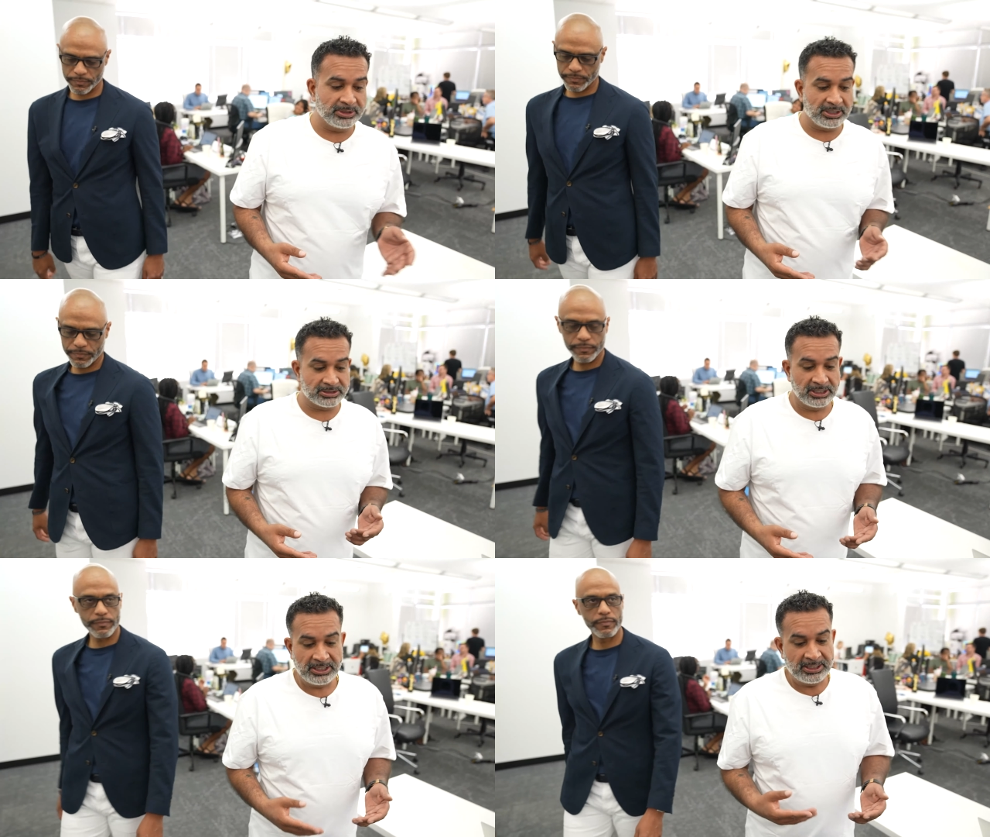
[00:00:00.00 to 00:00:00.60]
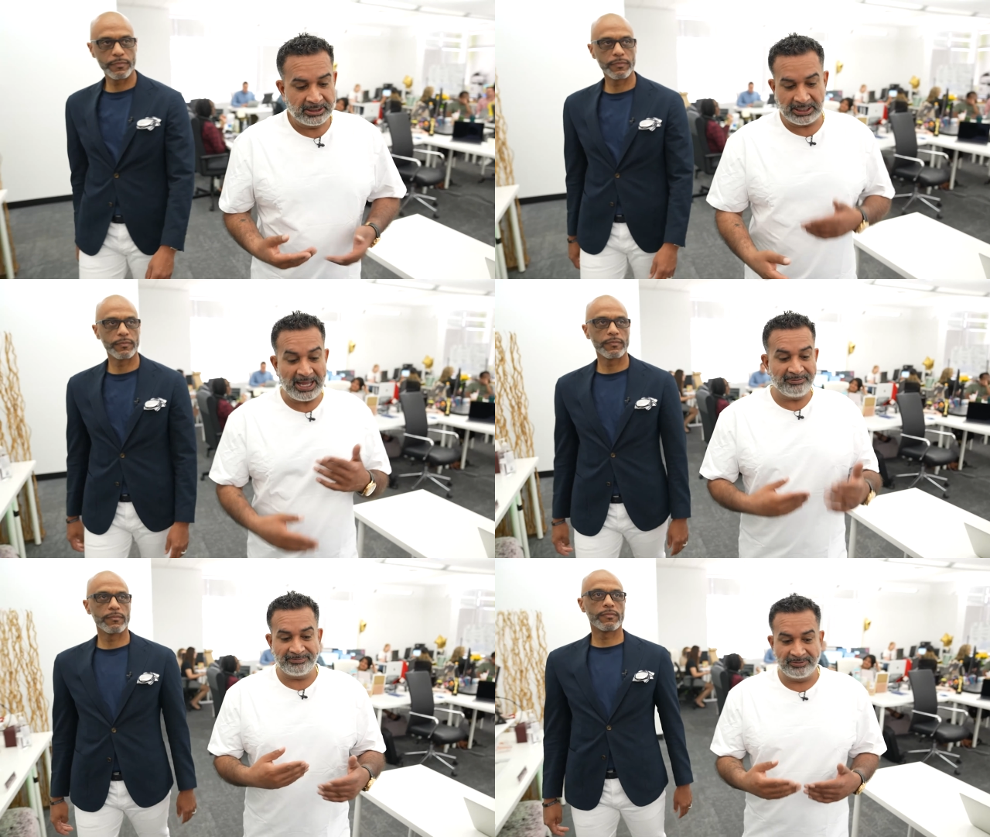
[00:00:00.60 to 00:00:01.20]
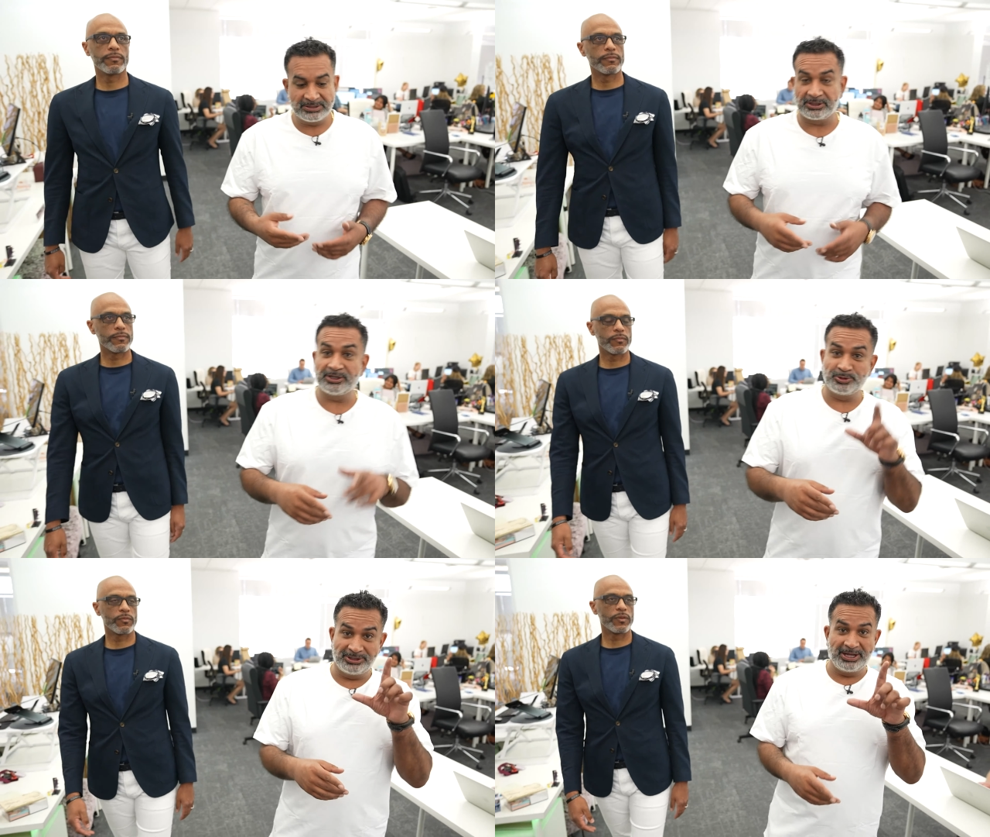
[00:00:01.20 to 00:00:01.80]
Speaker 1: because life
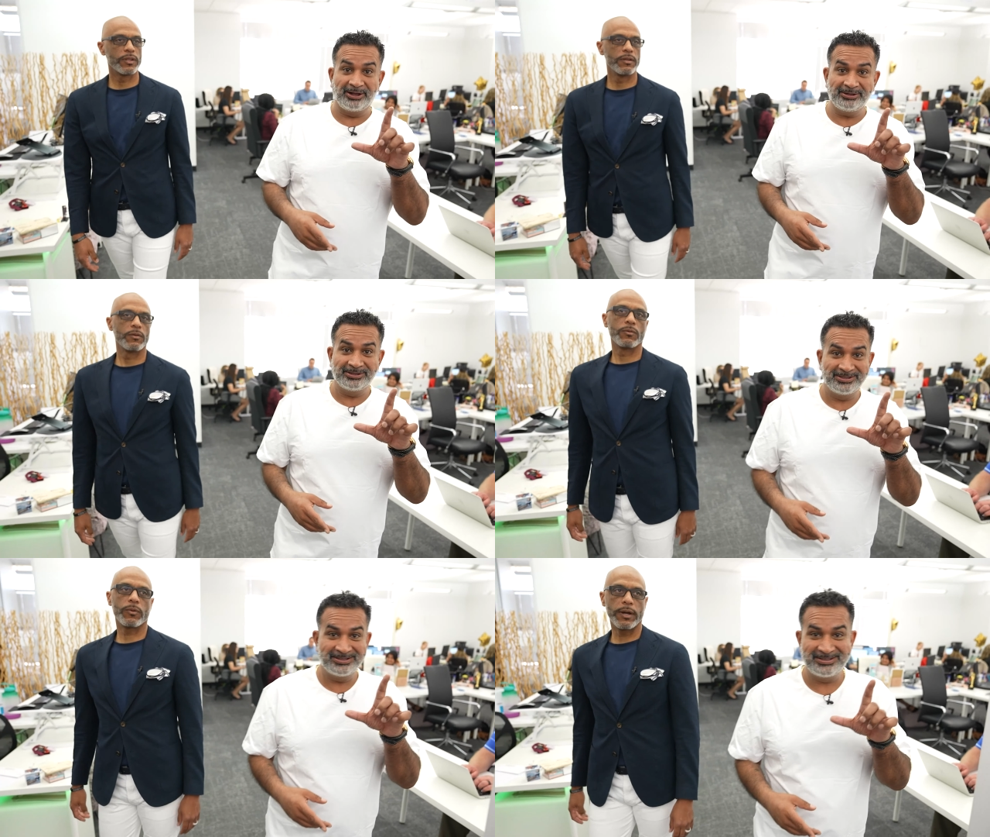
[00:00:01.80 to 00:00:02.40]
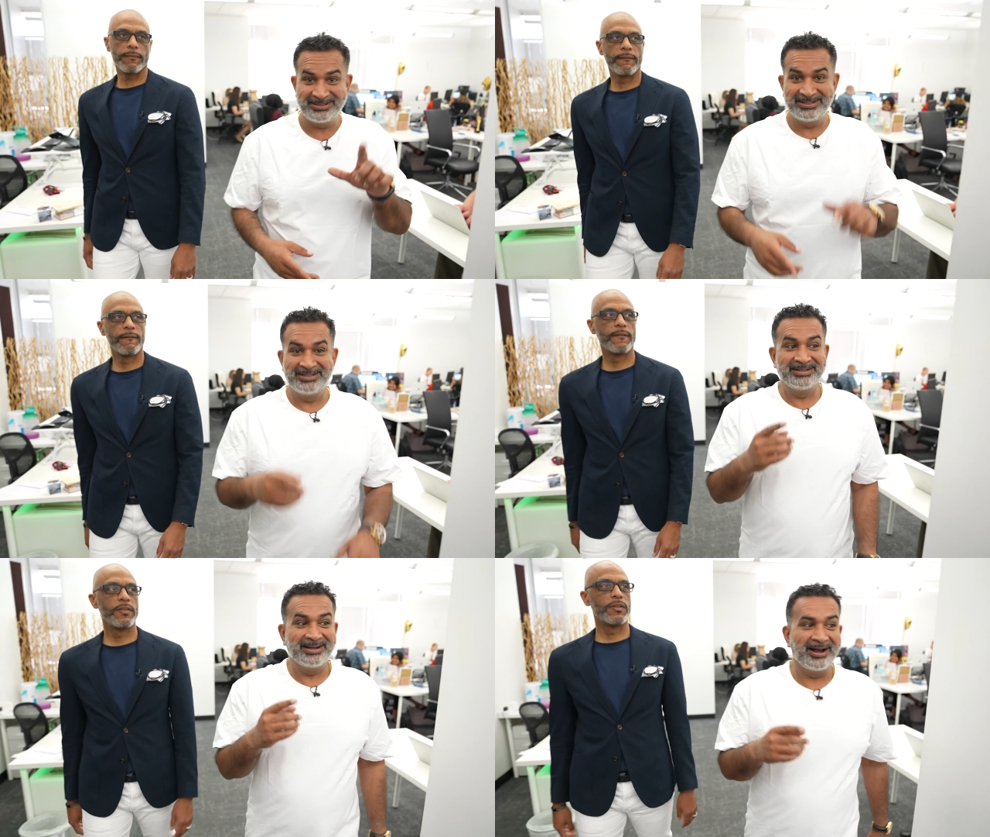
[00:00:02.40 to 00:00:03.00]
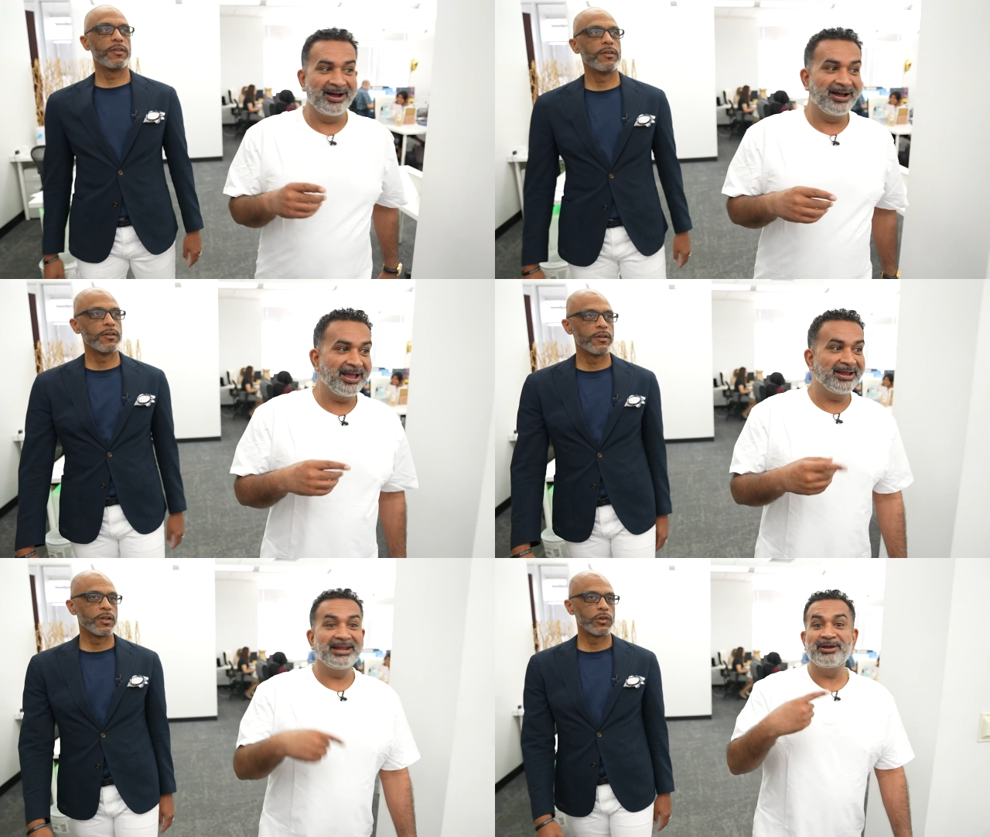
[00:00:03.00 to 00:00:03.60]
starts with an L, right. uh,
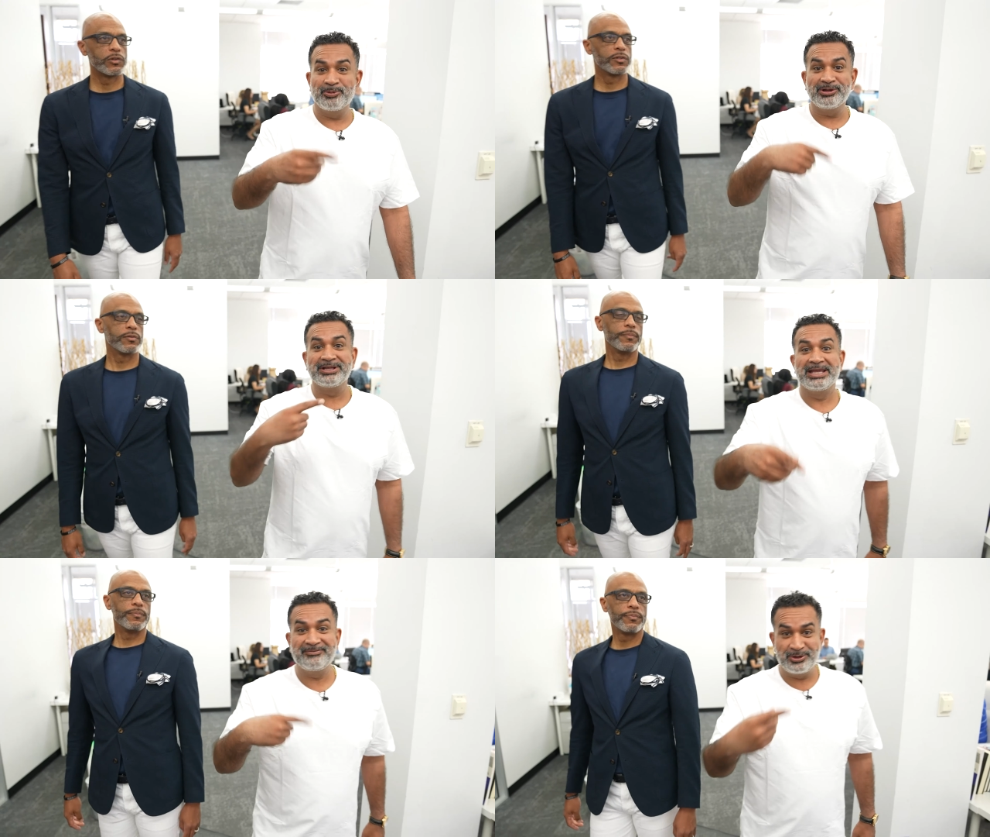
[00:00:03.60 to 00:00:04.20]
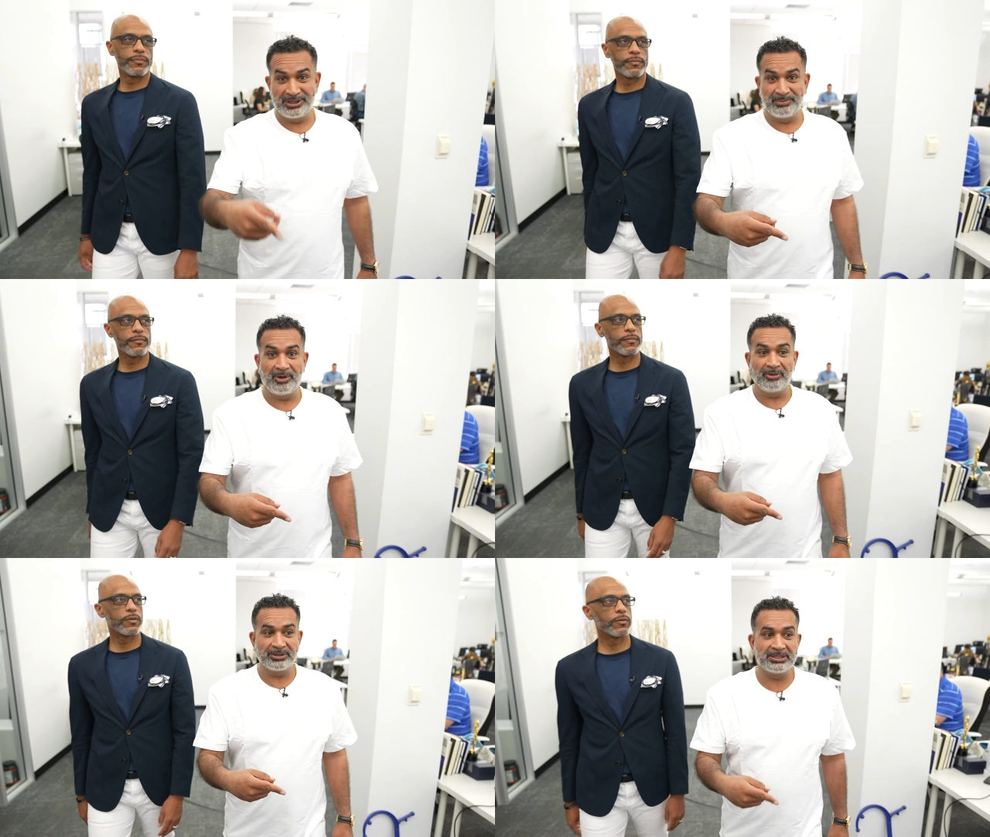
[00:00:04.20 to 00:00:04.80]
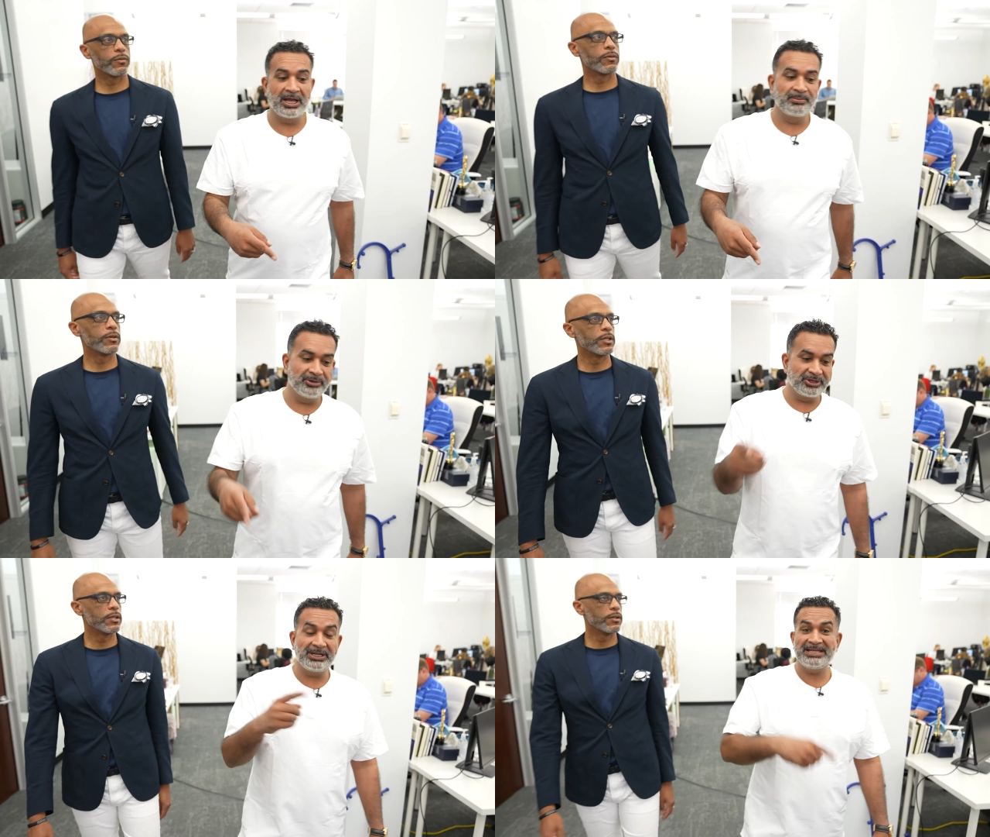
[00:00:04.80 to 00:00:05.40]
and it will give you them all the time.
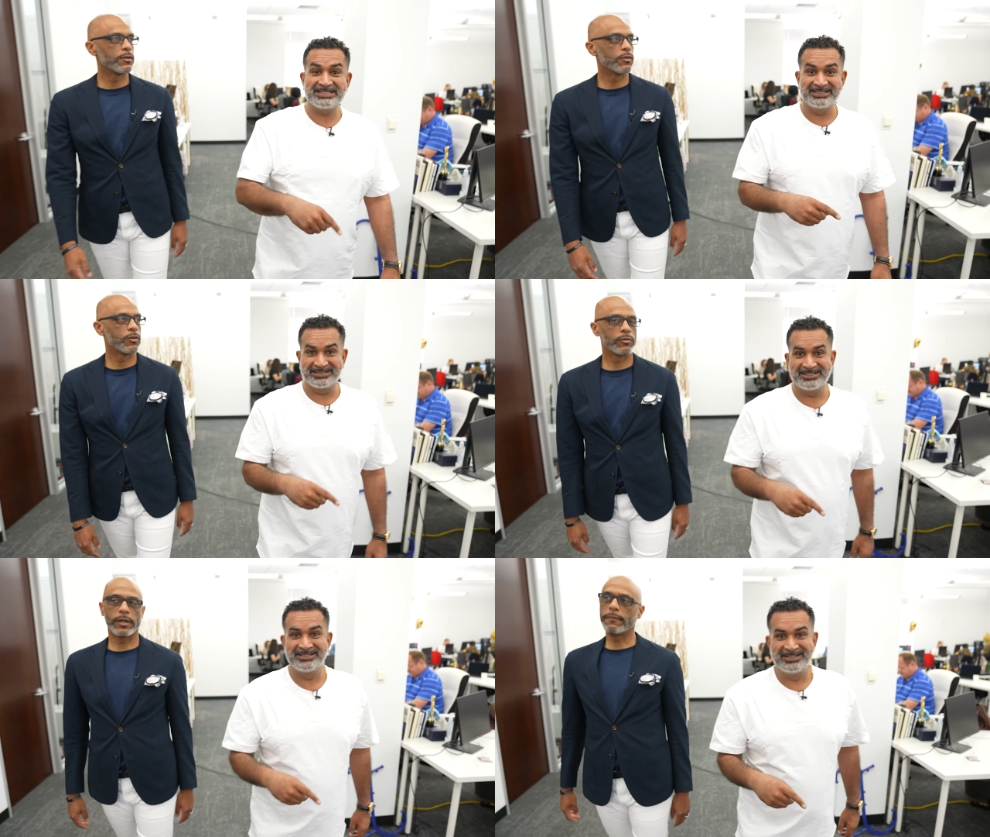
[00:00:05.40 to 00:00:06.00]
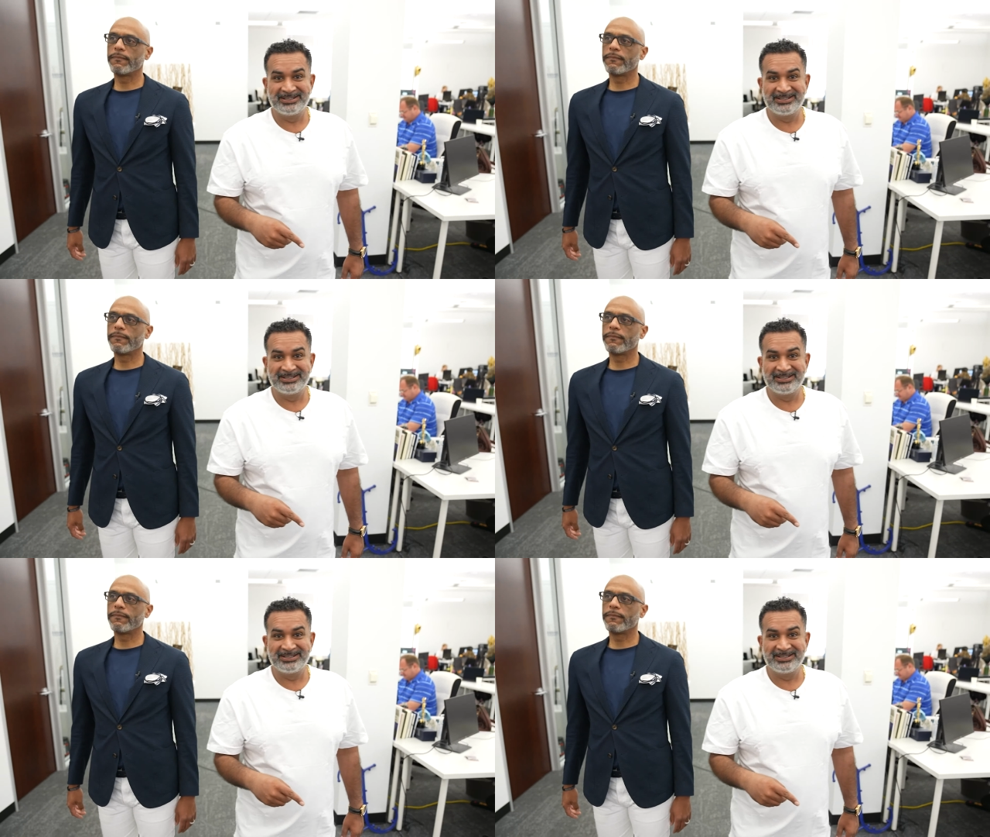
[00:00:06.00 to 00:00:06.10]
But they're lessons. Right